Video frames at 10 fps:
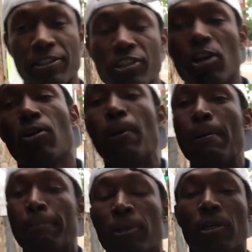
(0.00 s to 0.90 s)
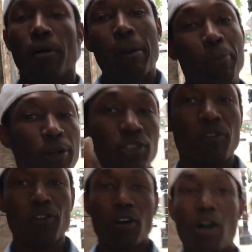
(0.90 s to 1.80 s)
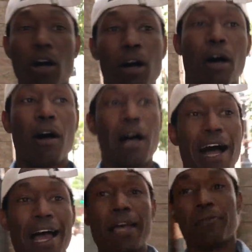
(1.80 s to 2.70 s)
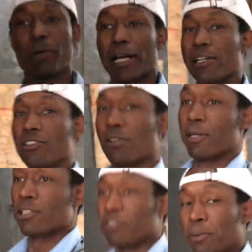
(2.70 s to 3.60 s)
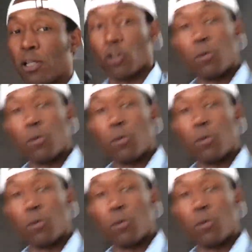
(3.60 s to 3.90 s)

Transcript: So my point is overall, would I consider myself to be a